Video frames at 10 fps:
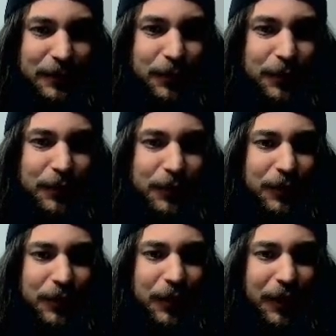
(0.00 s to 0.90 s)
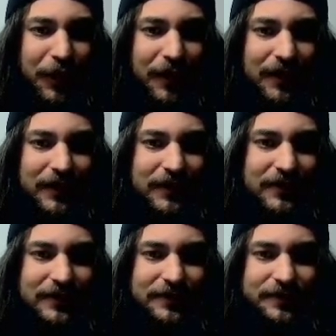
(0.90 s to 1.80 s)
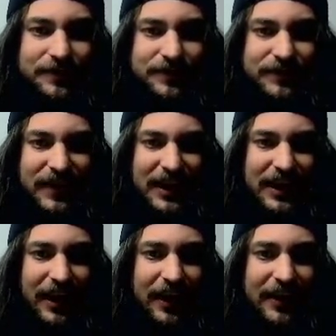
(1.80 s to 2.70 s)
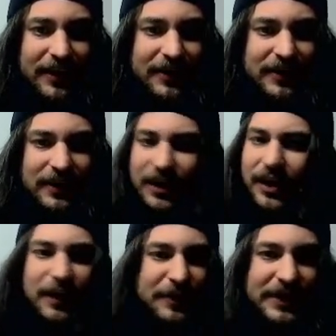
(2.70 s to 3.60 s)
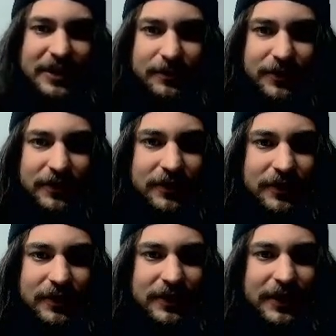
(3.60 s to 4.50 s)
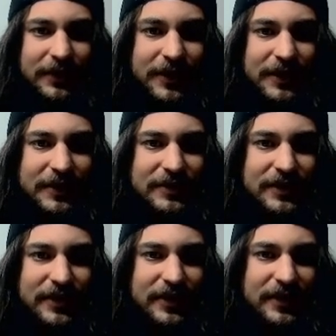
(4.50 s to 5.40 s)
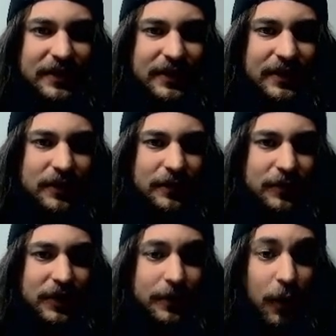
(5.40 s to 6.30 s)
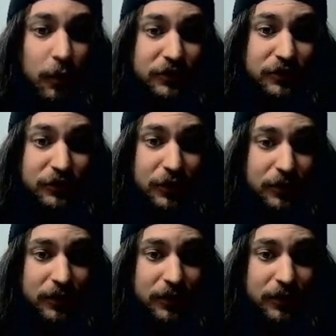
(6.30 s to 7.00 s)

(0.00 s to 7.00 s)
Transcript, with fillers: Whoa! Yeah! You gotta be nimble. There he is. What up? Oh, shoot!